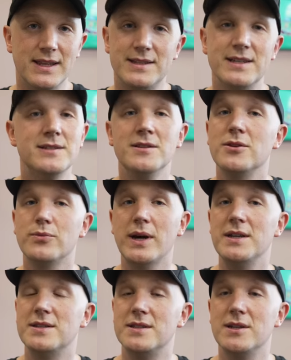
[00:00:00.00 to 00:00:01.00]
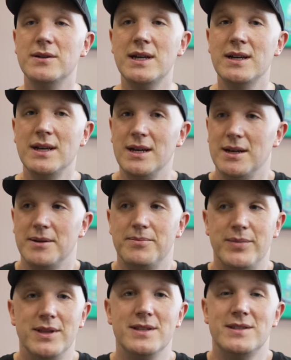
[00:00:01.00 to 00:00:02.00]
this isn't the way to do it,
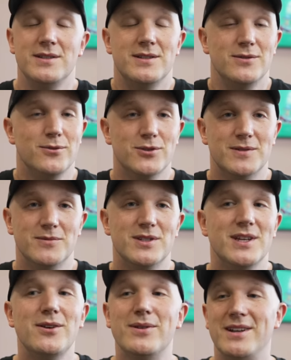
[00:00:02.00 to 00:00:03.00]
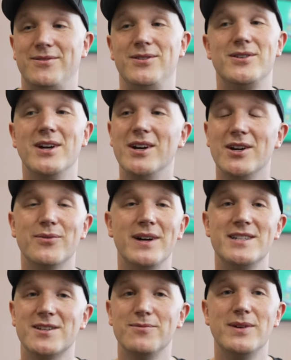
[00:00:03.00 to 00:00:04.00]
but this is an awesome result, and if you're going away
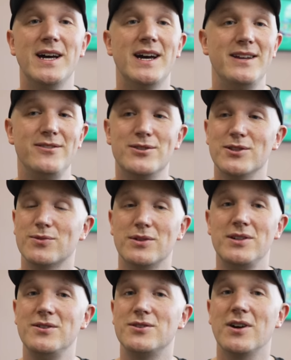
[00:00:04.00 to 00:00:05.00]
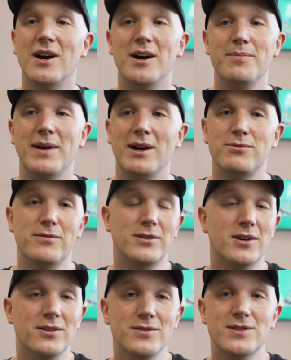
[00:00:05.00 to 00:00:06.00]
somewhere and you just want to use your iPad with a
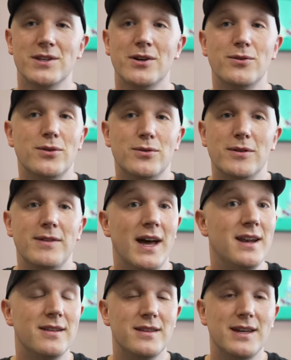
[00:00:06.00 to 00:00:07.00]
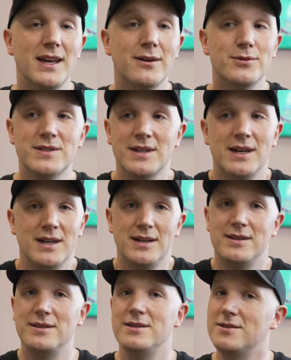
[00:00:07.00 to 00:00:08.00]
console or with anything else,
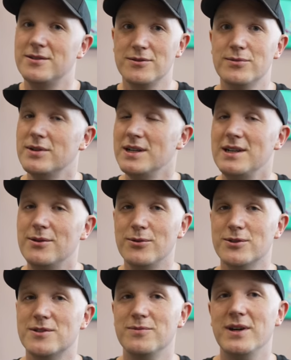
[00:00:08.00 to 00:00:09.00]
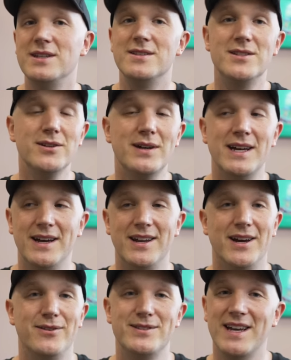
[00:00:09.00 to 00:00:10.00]
this is a really awesome way to do it, and
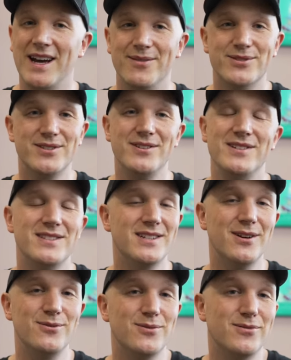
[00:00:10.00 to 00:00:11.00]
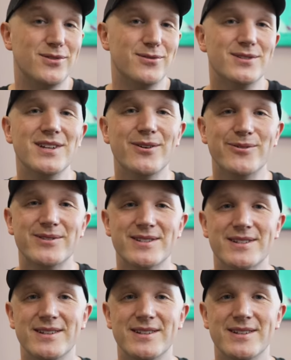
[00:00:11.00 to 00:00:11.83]
I was absolutely stoked with the results.